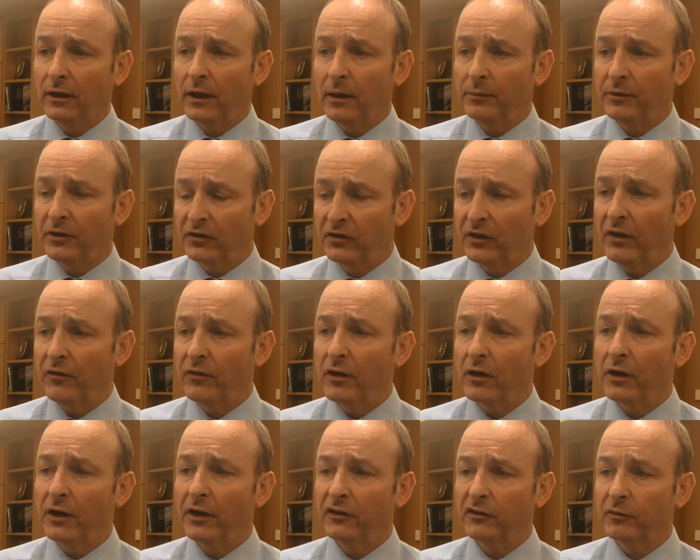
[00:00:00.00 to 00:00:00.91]
help to save
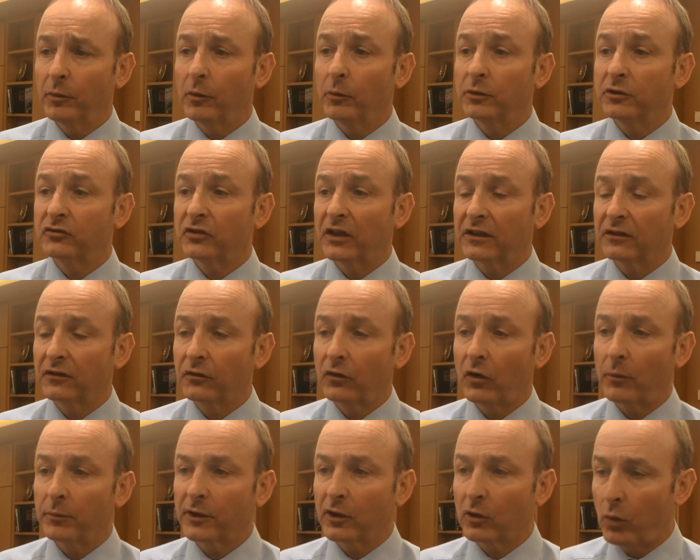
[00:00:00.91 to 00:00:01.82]
their lives, but would
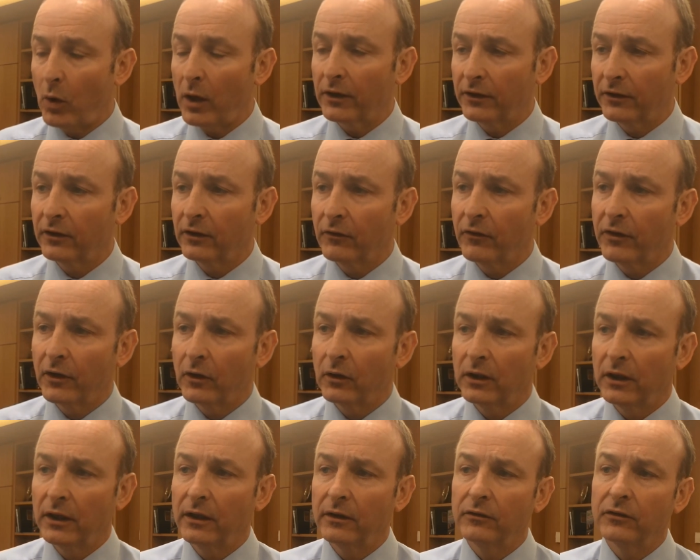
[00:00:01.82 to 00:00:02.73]
transform the quality of
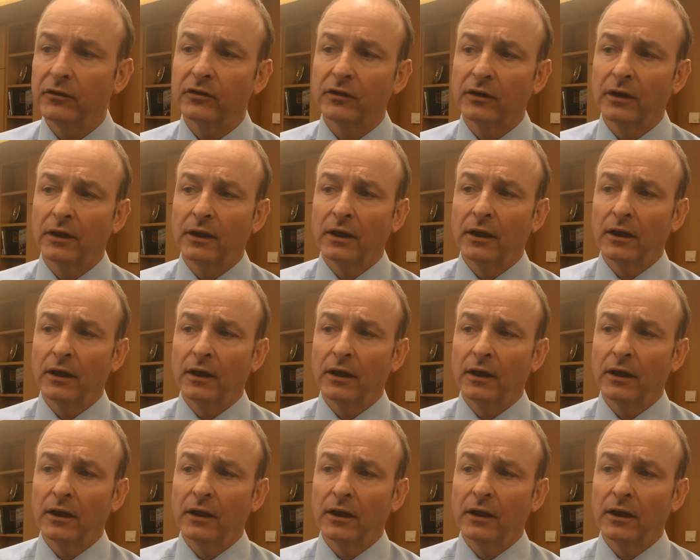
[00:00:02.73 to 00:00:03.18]
their lives.